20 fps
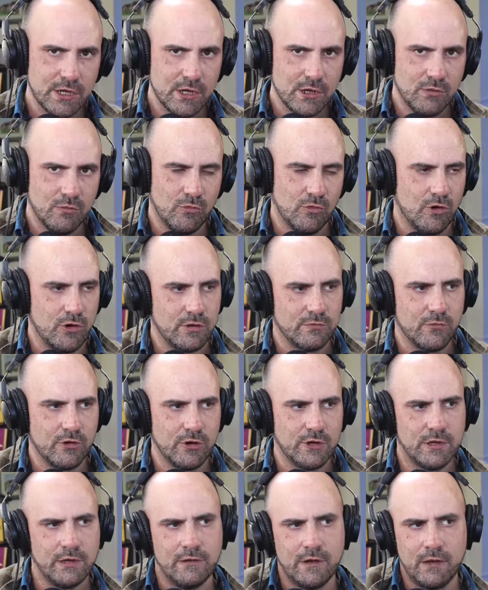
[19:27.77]
more and
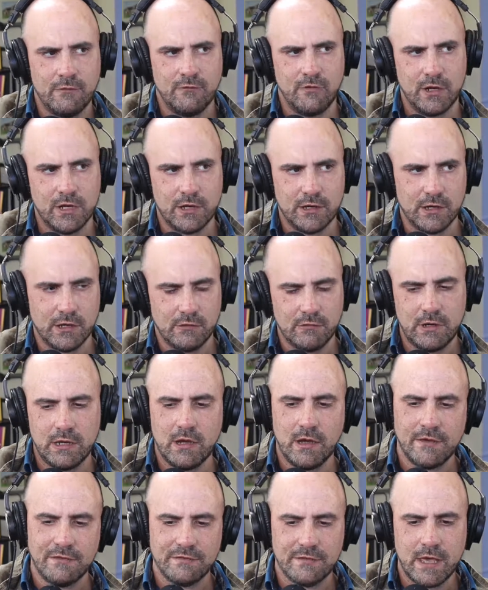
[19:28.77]
more? And if we can agree
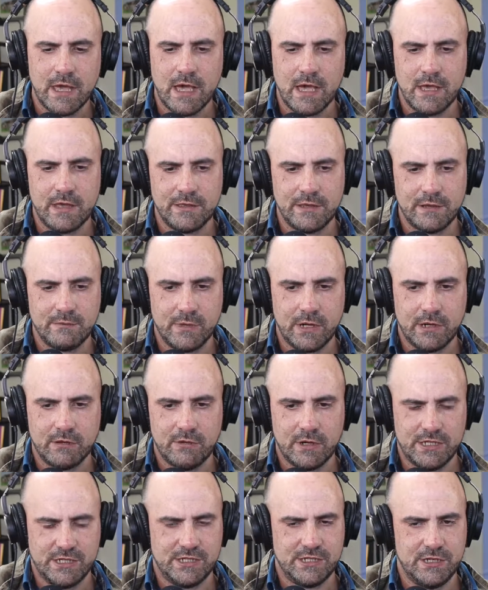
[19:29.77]
on that, then my
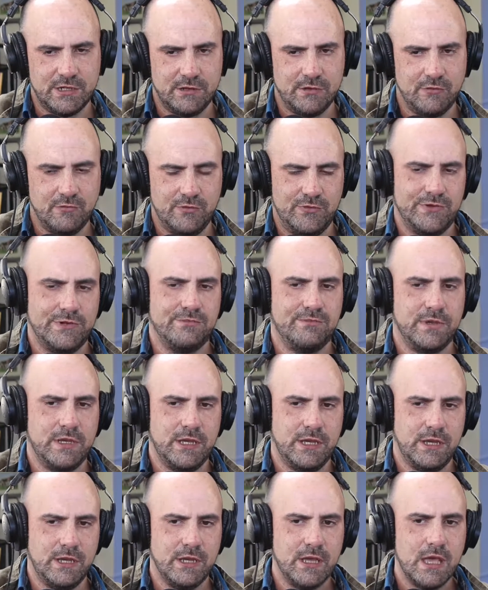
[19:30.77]
question would
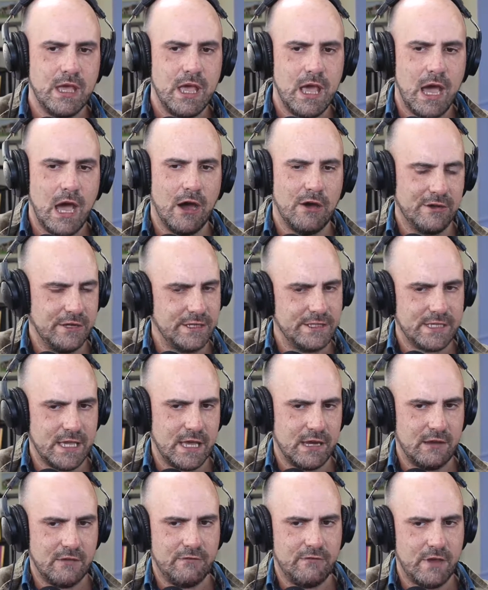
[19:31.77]
be, how does
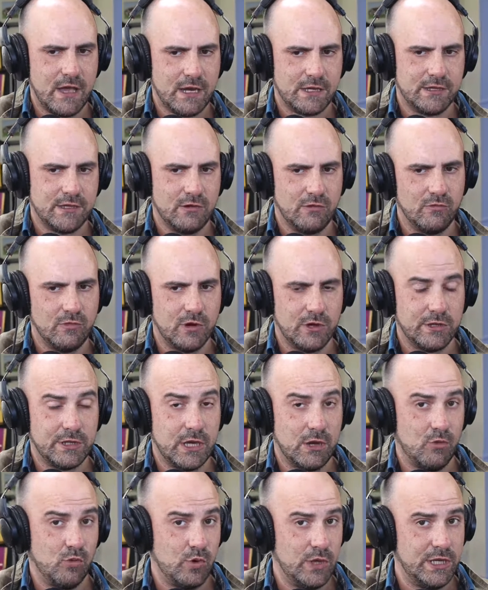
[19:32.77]
that affect the work
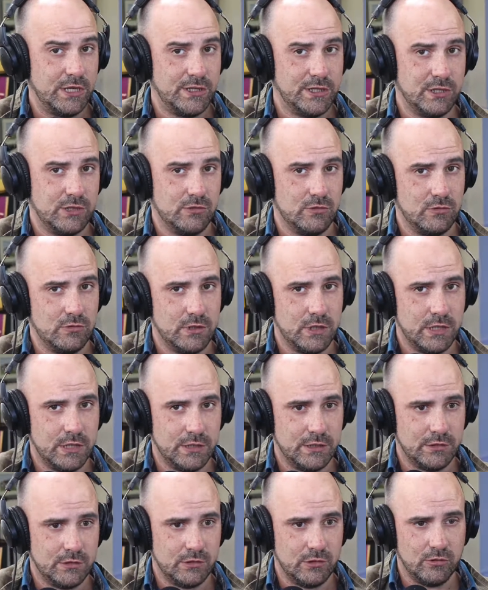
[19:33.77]
that we do
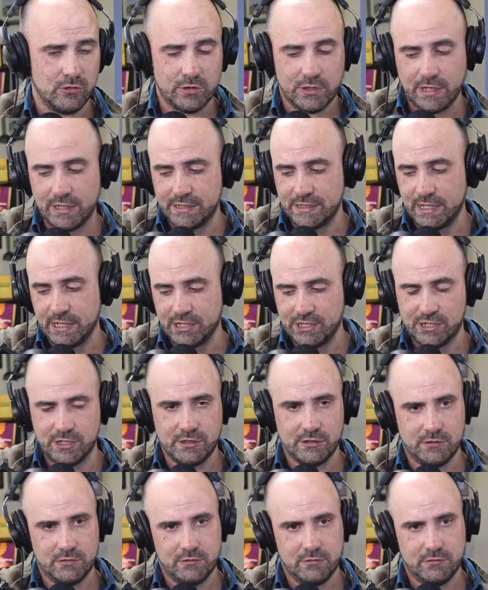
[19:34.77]
in localization?